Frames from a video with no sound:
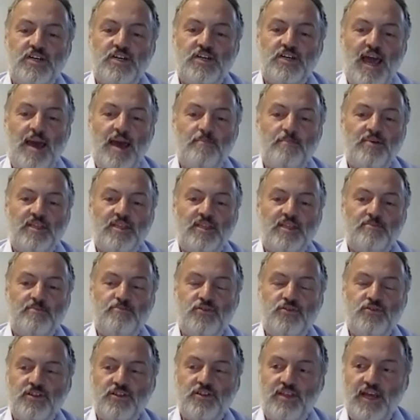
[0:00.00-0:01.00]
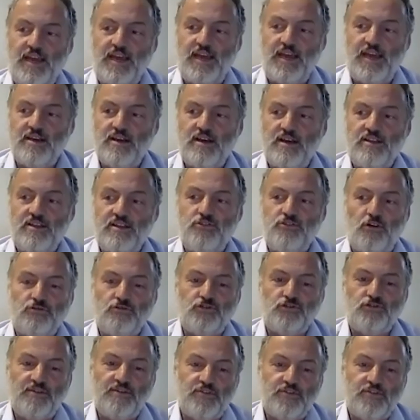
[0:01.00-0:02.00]
capita per day,
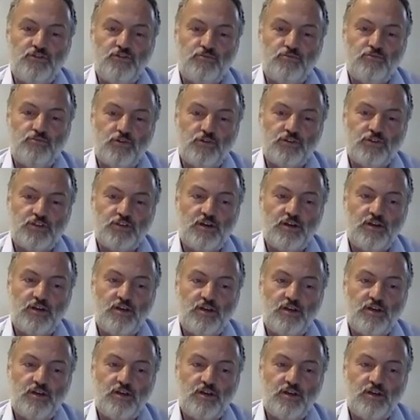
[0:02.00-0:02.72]
non-revenue water.